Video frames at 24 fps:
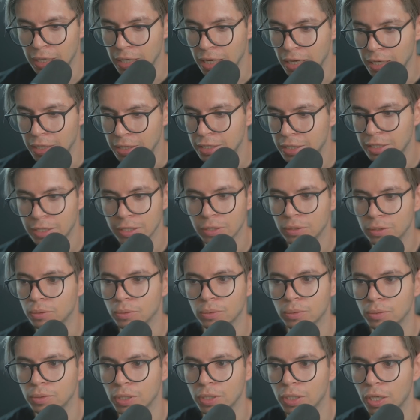it's
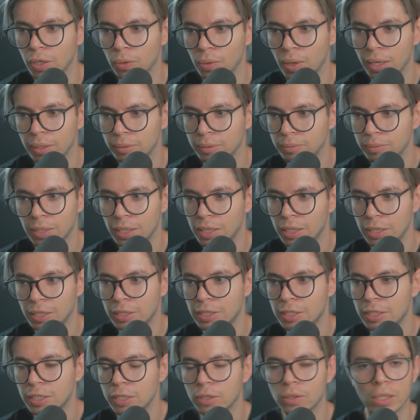still, you know,
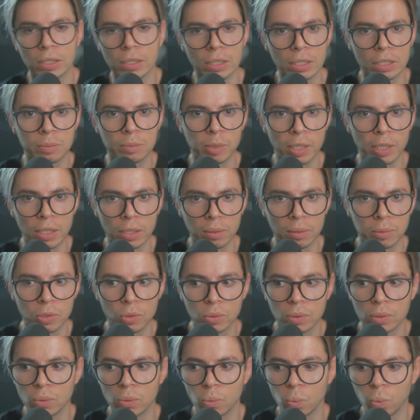it's still
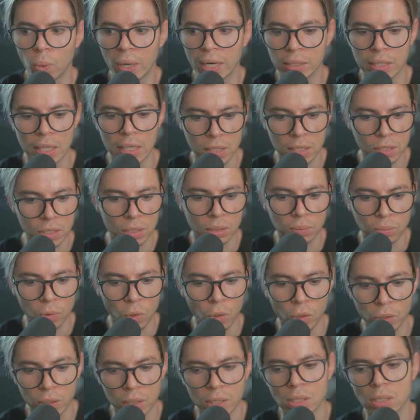unexplainable the way that some
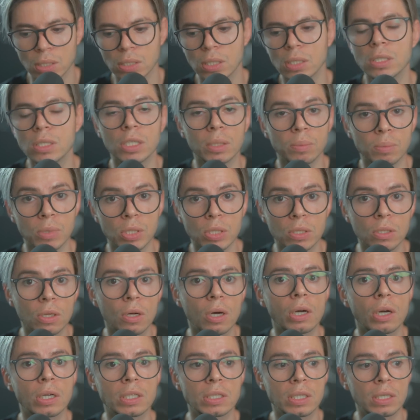artists and some
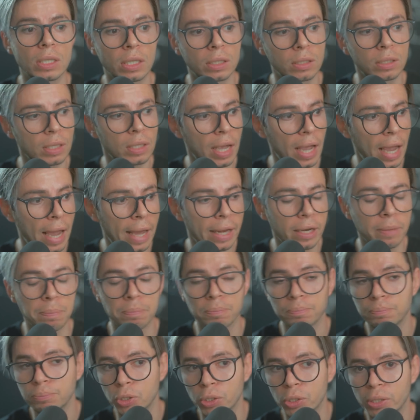songs at a
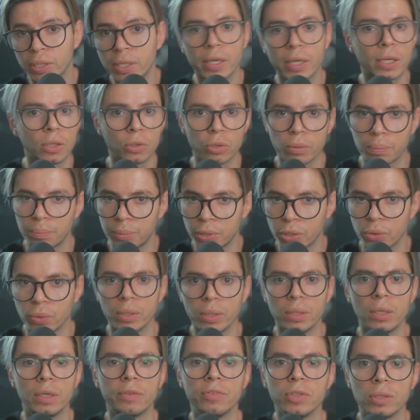particular
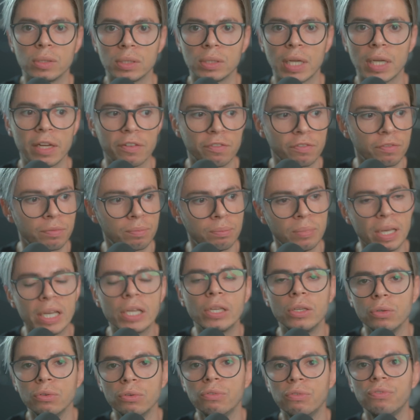period of your life
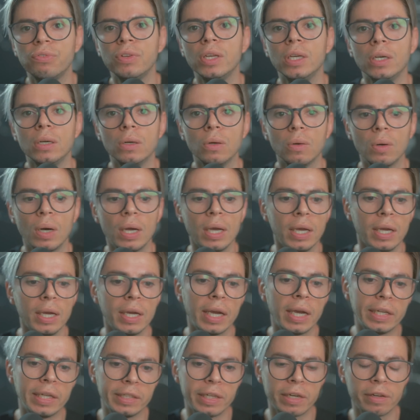make you feel,
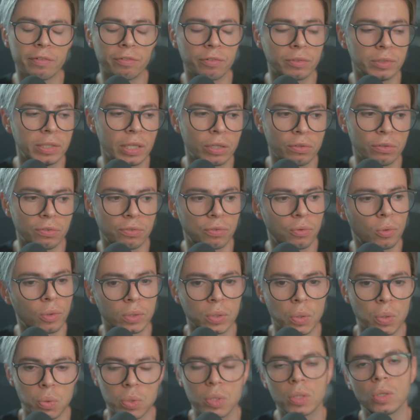and
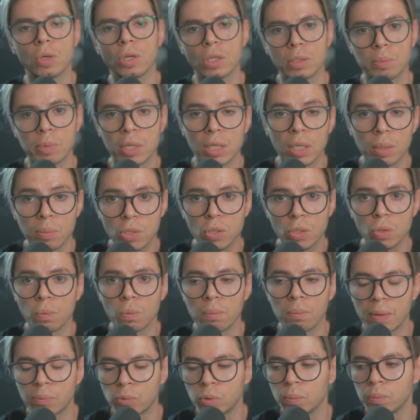therefore those songs become so
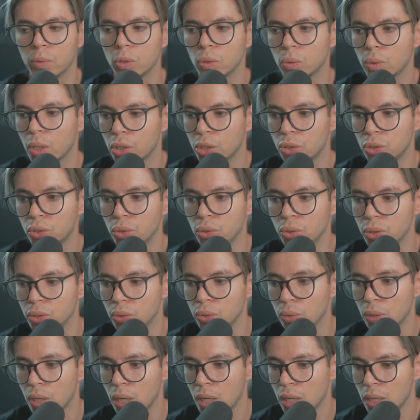memorable to
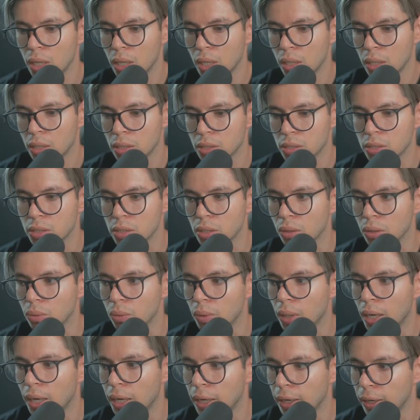you.
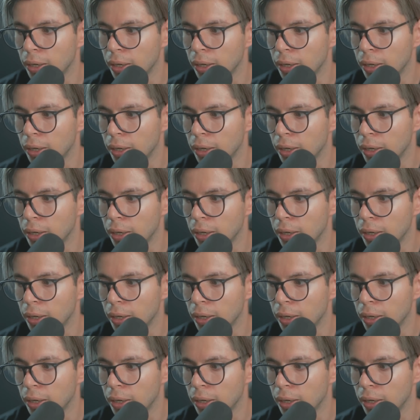So